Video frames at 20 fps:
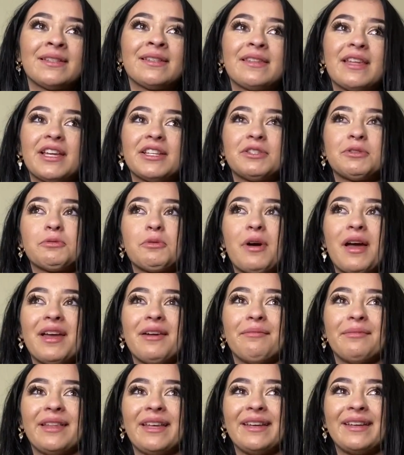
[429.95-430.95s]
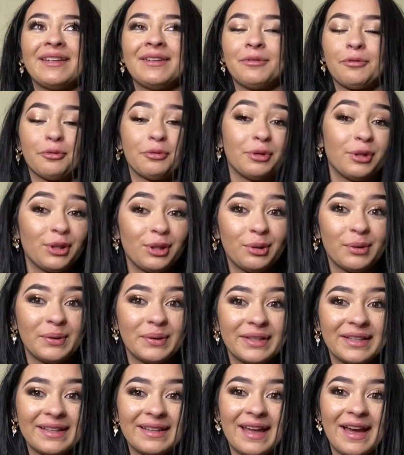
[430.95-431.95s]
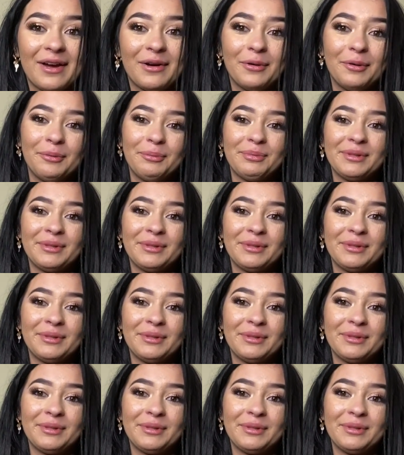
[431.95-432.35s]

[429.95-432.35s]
That's why I'm, like, really weirded out,